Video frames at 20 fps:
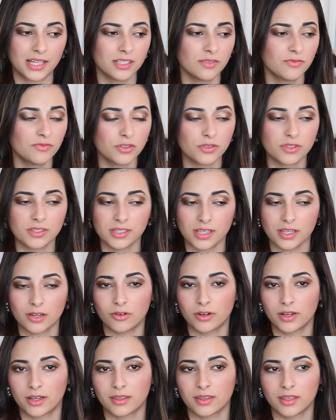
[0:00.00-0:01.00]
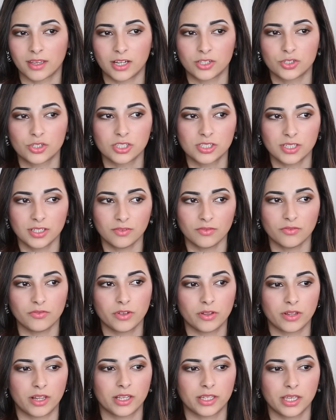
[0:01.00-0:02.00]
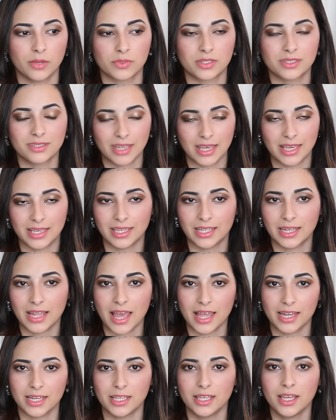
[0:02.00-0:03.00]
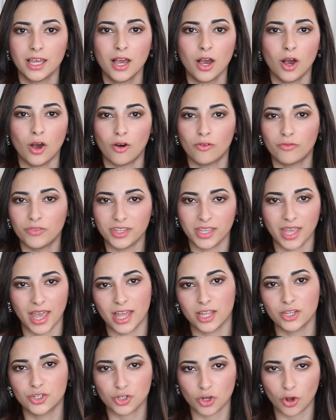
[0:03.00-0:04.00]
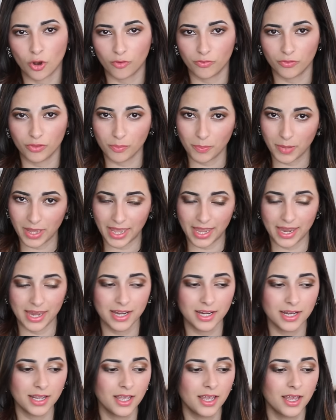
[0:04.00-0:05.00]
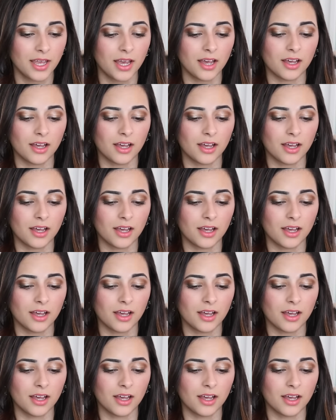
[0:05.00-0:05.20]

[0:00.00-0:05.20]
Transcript: I didn't feel sick or anything, I just didn't feel like it was taking any of the edge off the pain.